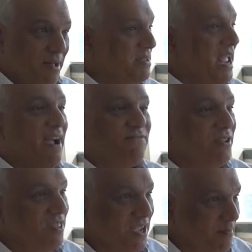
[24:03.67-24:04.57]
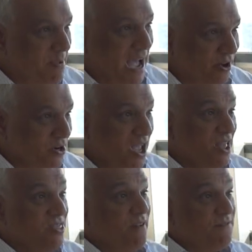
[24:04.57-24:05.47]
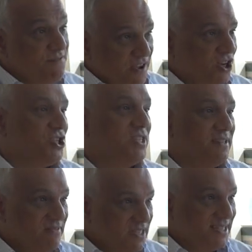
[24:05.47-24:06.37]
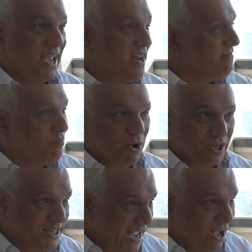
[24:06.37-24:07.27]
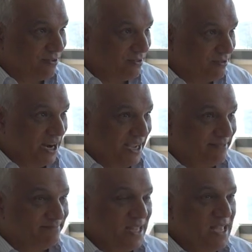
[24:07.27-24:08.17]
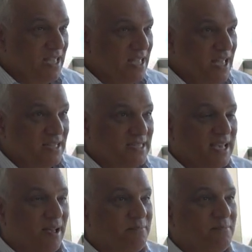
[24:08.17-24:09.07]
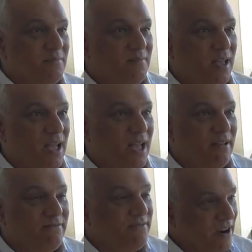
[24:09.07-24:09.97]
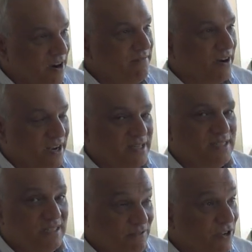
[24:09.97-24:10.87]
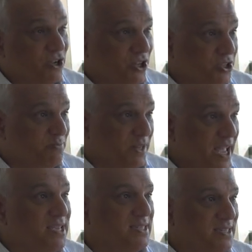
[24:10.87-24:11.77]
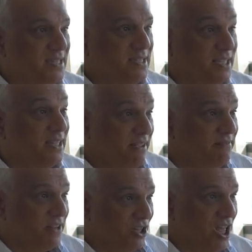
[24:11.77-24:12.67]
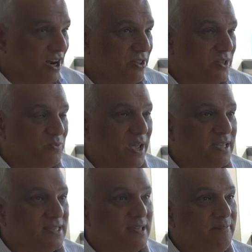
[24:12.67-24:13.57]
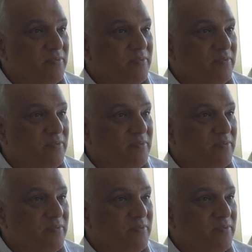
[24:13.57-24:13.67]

I mean, everything about the functions of the state have broken down, right? It's a very, very difficult place to live in a lot of those ways.